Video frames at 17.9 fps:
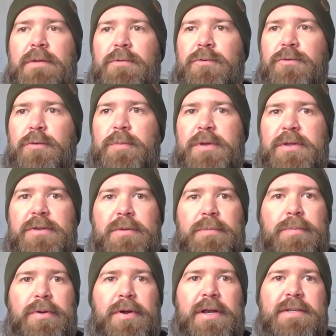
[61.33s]
It was a bit
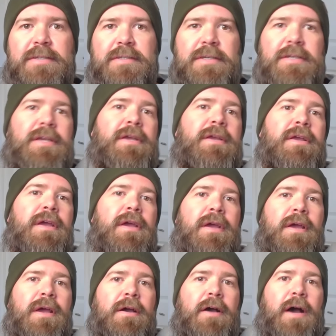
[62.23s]
depressing
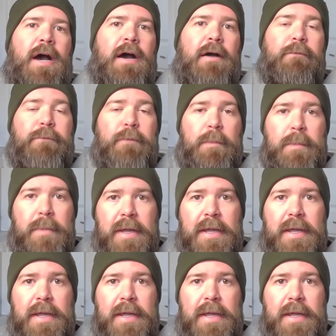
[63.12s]
for